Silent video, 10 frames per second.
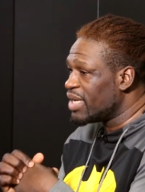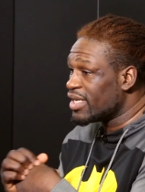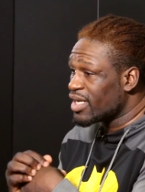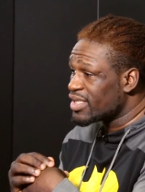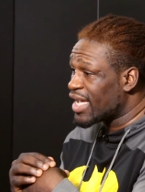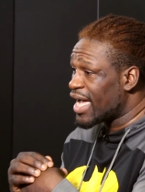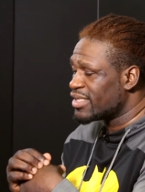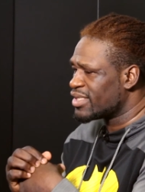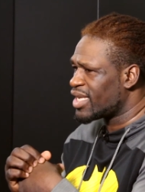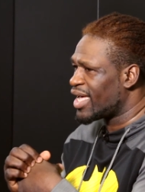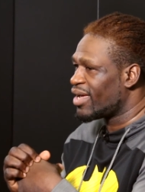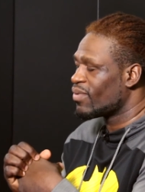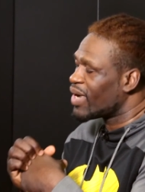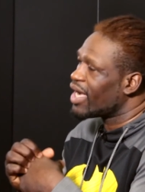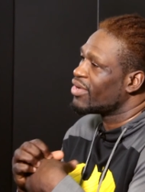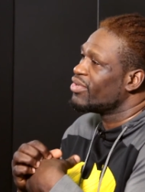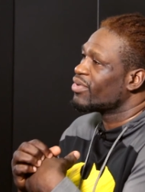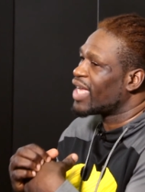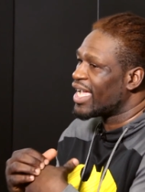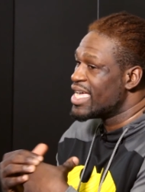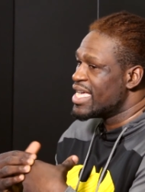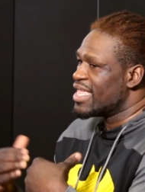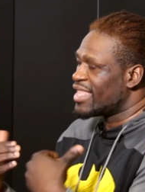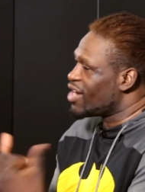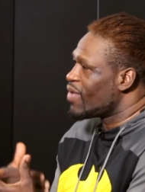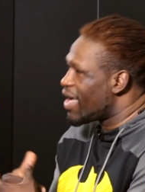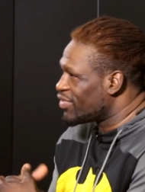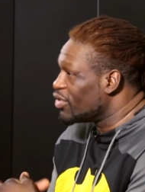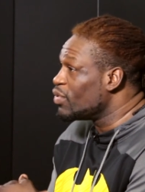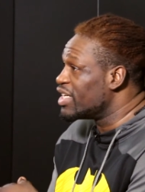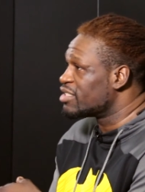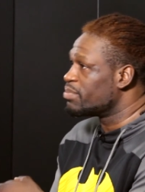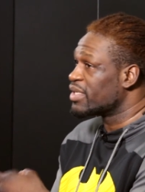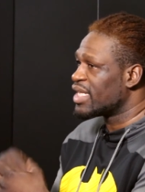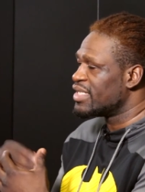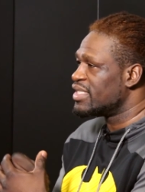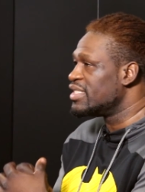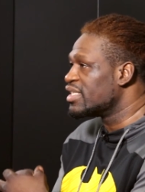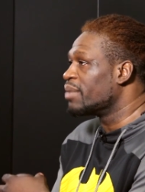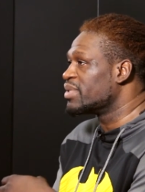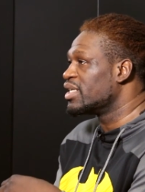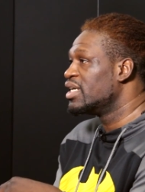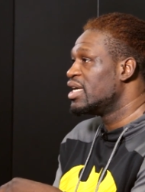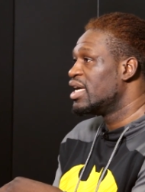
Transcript: me and the other guys is like, wow, you know, like, they don't have to do this, but they see something.